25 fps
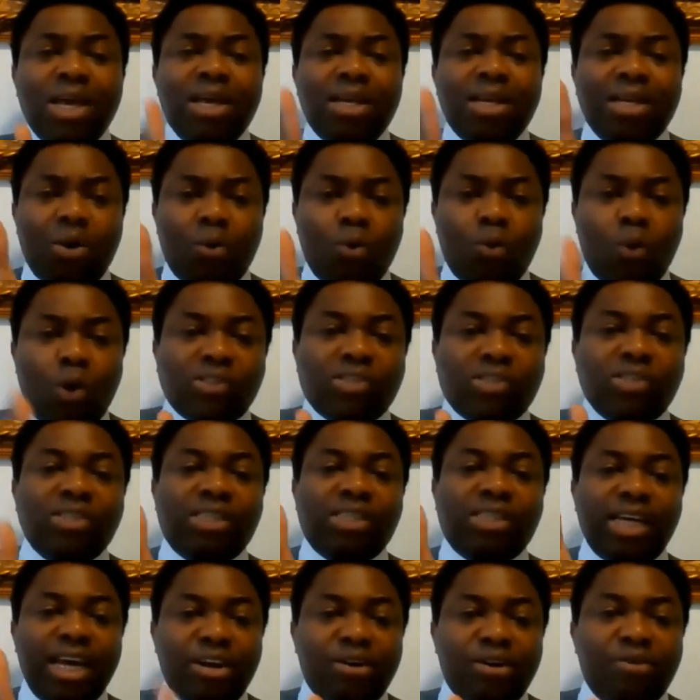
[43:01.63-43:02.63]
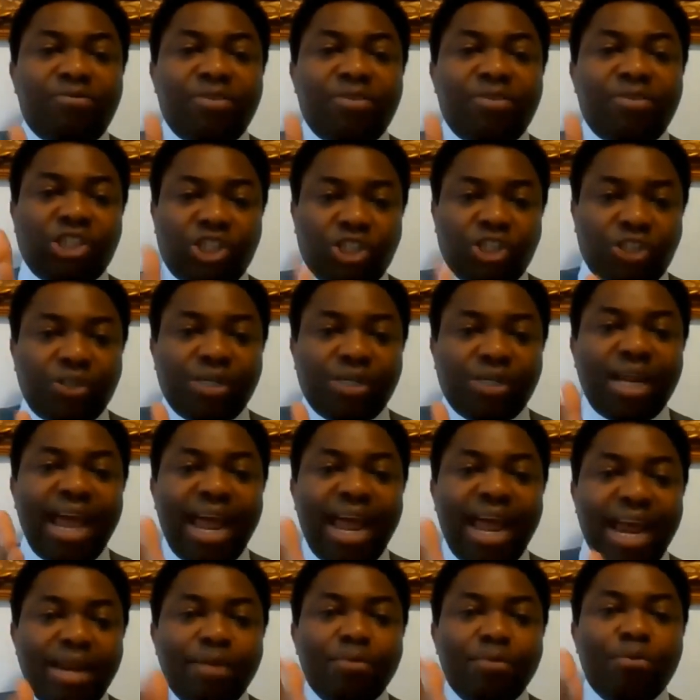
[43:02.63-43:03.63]
there wasn't innovation
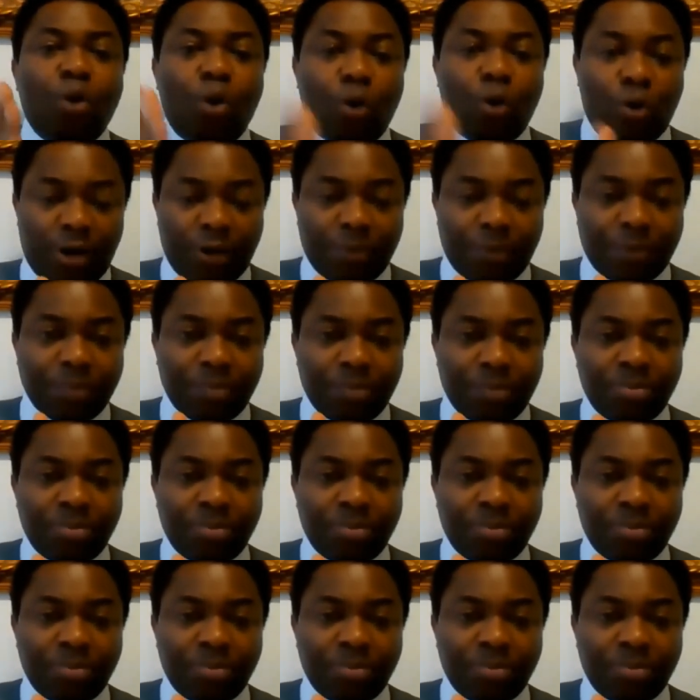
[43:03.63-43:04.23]
anymore.